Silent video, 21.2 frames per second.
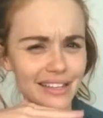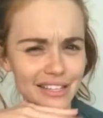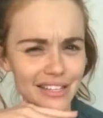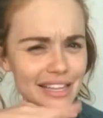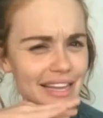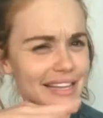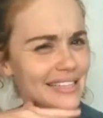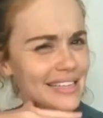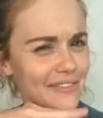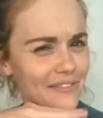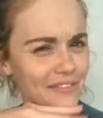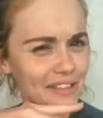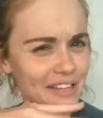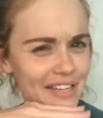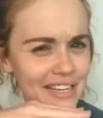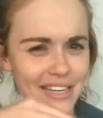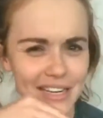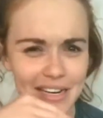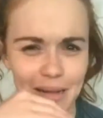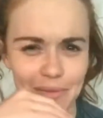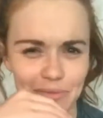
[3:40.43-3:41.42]
that definitely
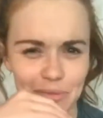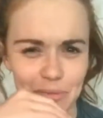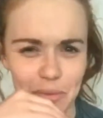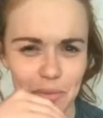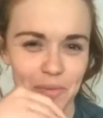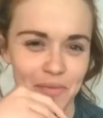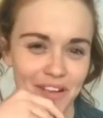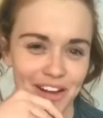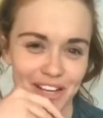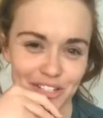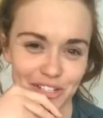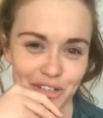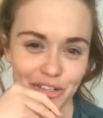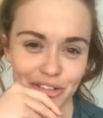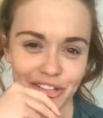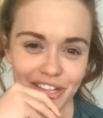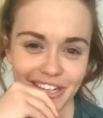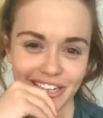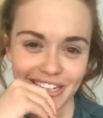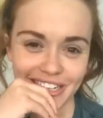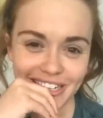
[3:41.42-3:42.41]
didn't come from a professional
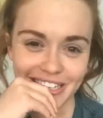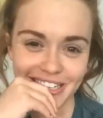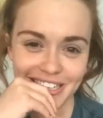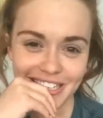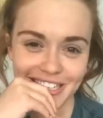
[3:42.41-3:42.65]
look.